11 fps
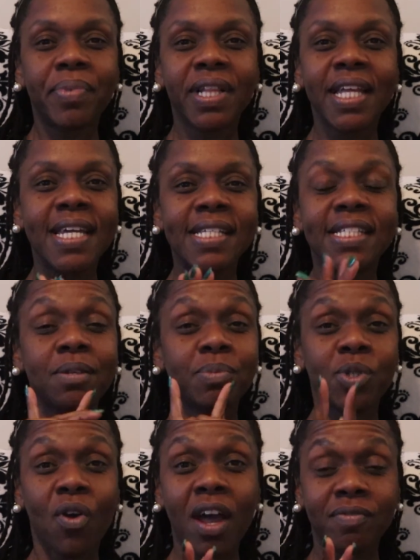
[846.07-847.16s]
Please
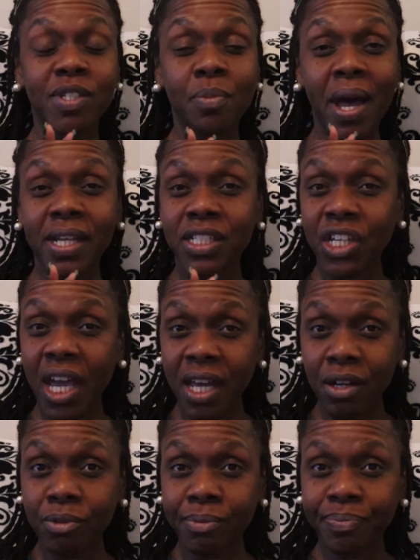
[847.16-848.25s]
subscribe to my
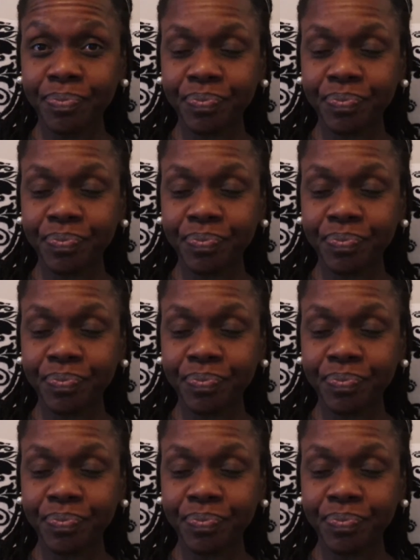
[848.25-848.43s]
channel.